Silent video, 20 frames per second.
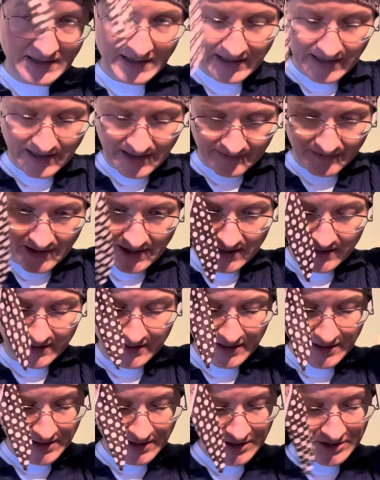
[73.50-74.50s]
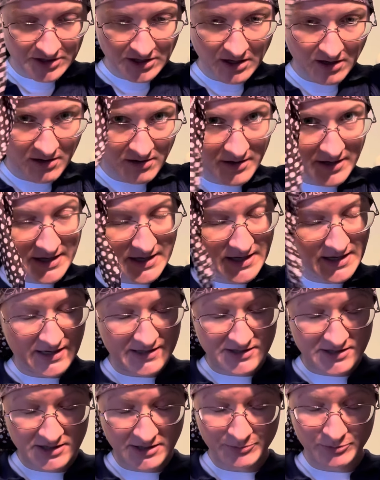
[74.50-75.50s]
and then tie a
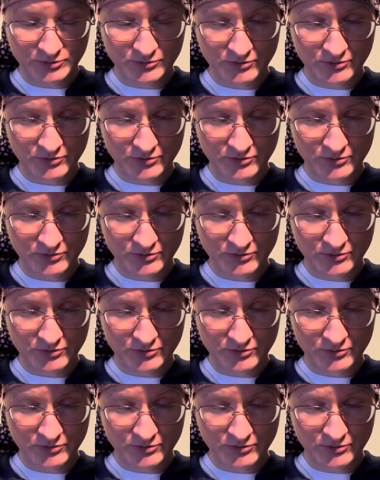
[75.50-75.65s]
double